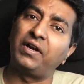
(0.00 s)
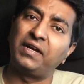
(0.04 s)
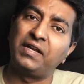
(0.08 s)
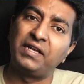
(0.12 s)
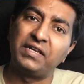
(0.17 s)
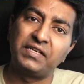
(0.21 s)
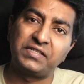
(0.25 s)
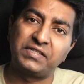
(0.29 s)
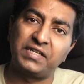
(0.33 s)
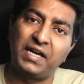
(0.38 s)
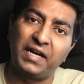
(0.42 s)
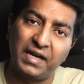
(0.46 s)

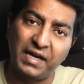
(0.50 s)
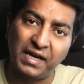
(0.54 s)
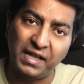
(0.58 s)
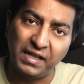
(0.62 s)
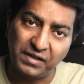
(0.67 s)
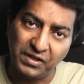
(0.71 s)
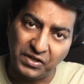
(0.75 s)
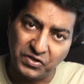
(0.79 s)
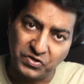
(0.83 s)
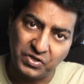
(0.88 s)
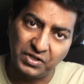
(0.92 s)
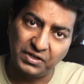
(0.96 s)

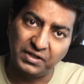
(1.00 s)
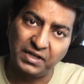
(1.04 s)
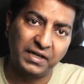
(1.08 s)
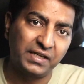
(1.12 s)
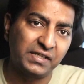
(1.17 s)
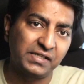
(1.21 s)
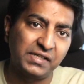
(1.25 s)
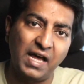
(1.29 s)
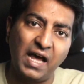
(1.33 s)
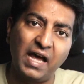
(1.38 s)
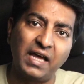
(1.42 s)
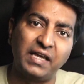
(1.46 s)
Standardization, that is
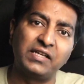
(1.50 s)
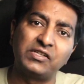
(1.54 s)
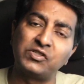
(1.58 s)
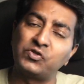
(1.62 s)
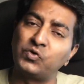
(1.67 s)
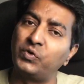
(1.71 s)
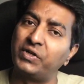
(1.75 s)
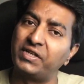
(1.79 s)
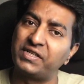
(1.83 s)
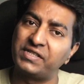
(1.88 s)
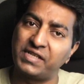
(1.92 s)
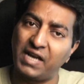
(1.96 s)
ISO
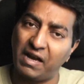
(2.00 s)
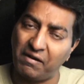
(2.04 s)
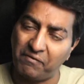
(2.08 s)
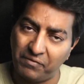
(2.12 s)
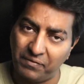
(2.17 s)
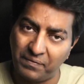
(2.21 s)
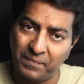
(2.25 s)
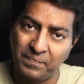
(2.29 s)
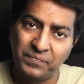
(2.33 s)
itself.